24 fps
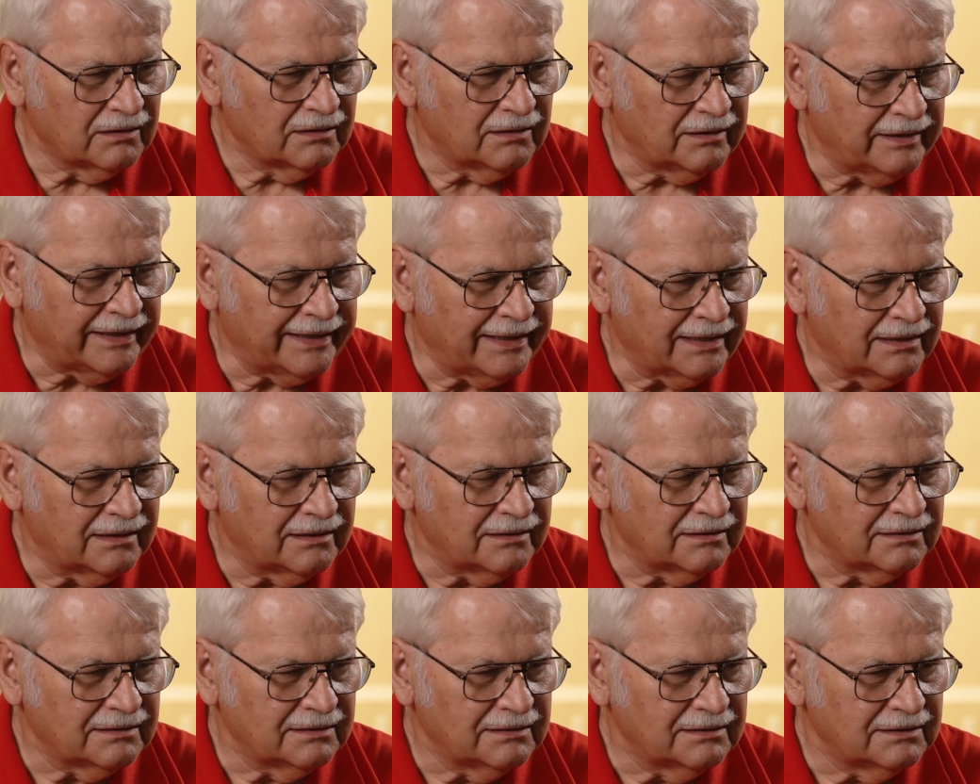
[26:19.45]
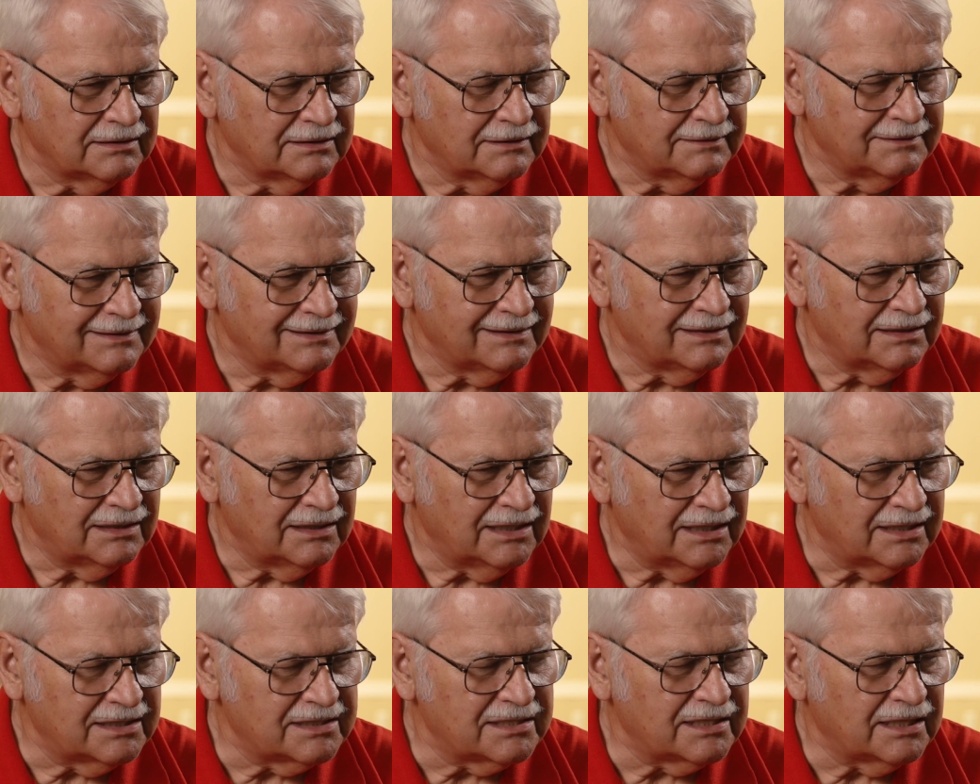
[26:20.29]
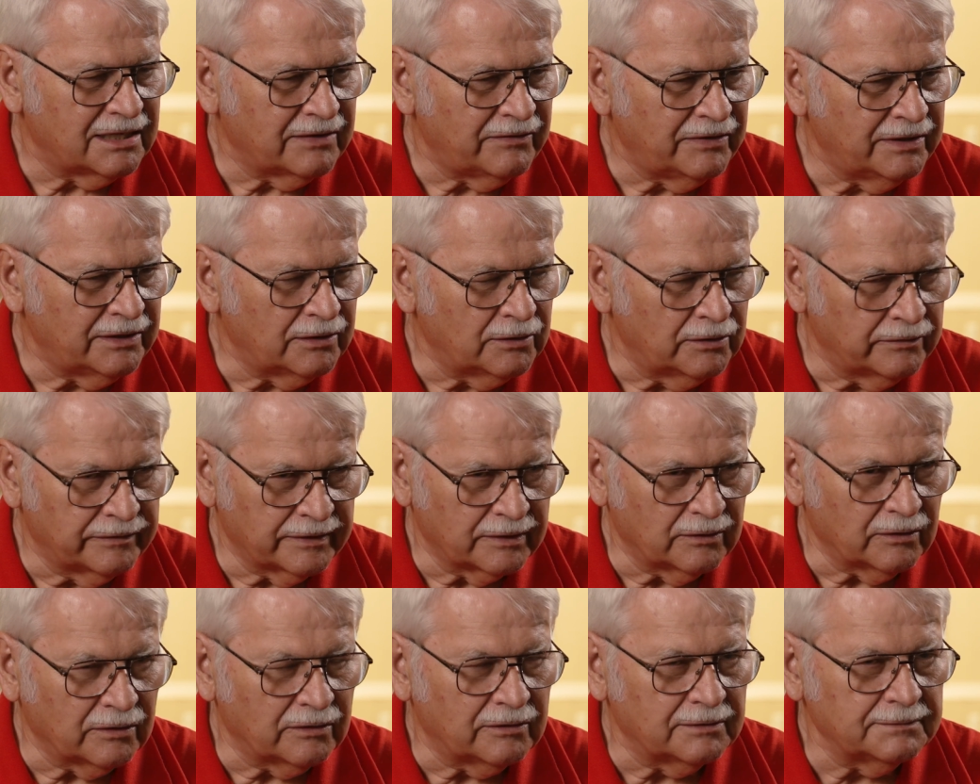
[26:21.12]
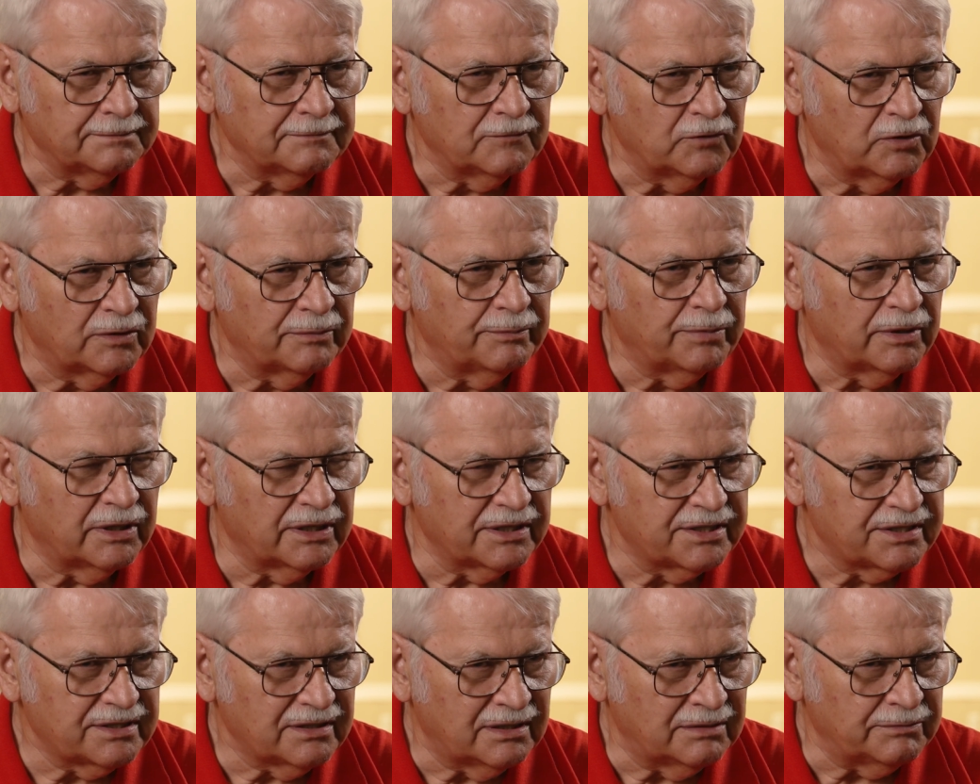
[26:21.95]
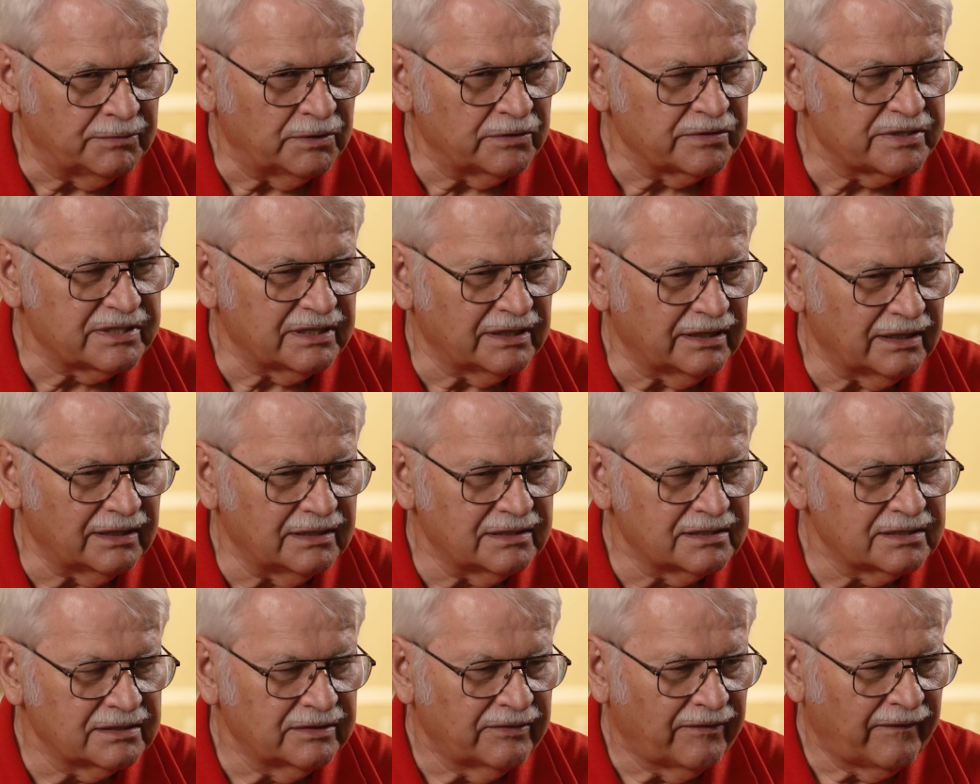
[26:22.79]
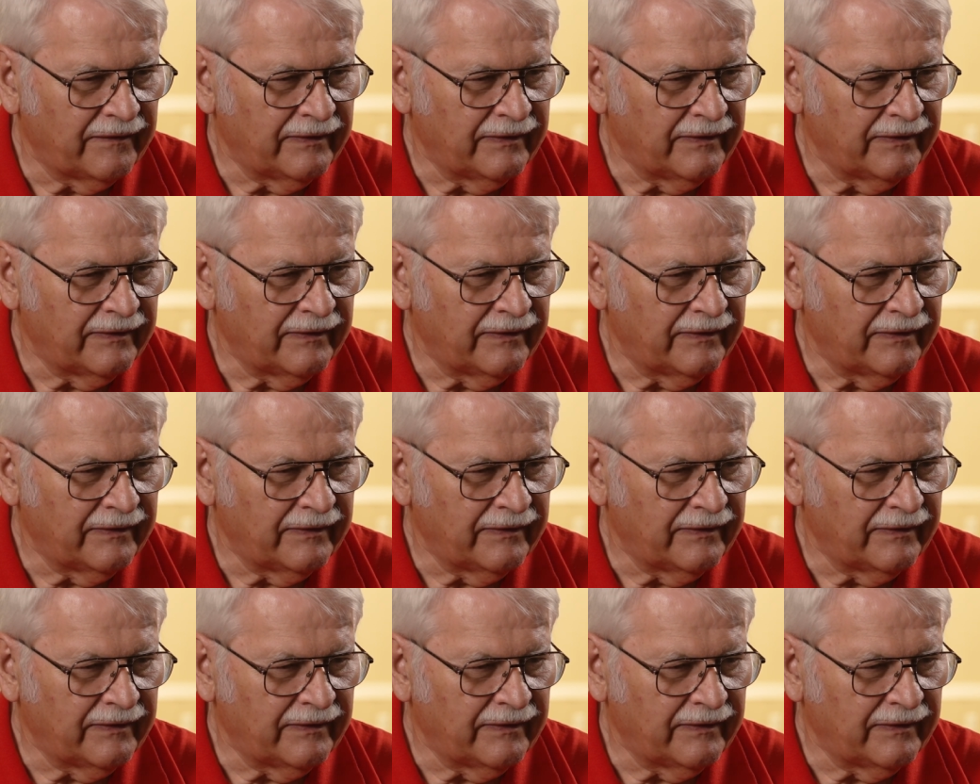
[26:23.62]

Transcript: that is heavily overgrown with brush on both sides.